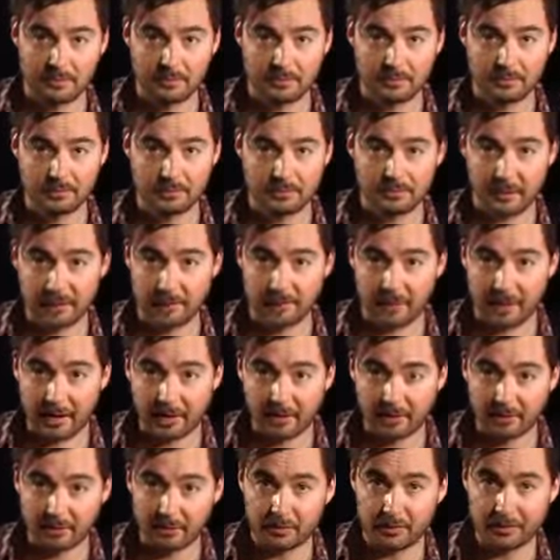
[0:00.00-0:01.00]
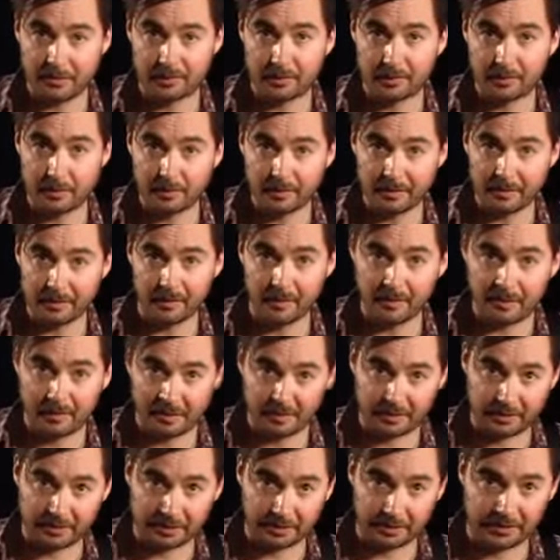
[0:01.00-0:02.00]
So vibrato is moving the
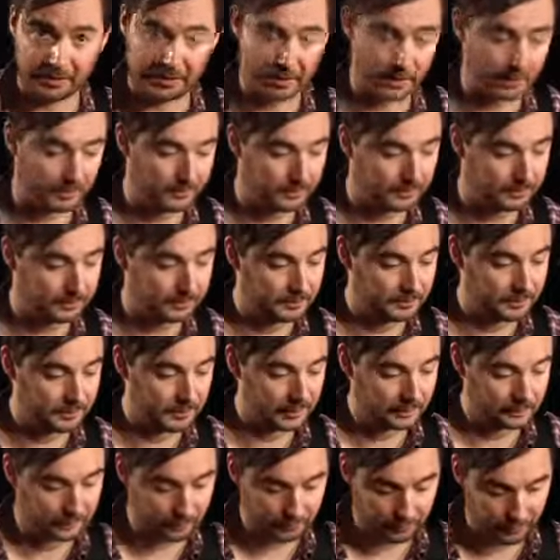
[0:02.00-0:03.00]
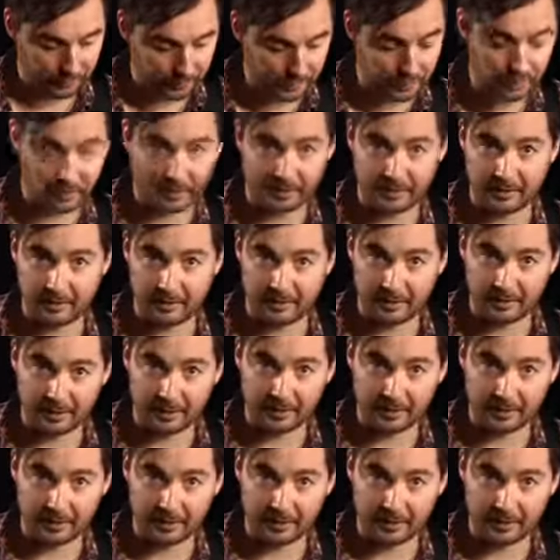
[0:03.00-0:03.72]
pitch up and down. Tremolo, on the other